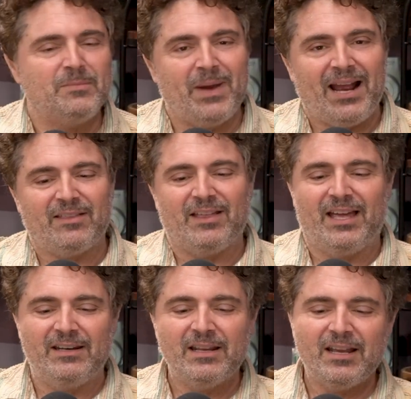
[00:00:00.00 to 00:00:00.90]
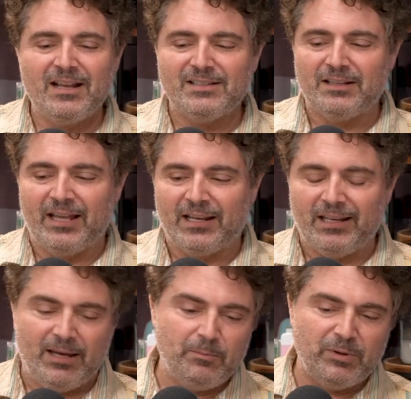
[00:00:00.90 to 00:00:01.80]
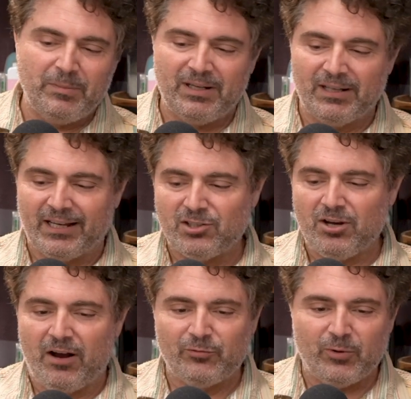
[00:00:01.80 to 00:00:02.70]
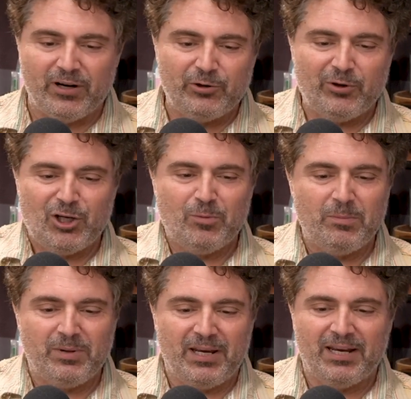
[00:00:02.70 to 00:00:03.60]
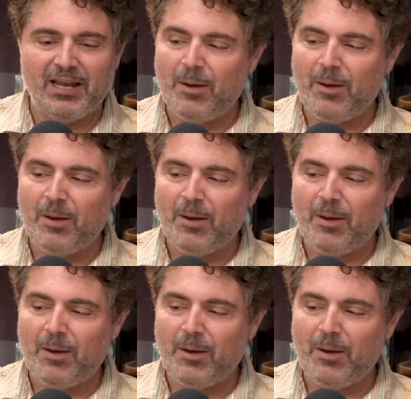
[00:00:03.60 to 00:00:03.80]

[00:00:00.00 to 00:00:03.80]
back then to implement software into a human being,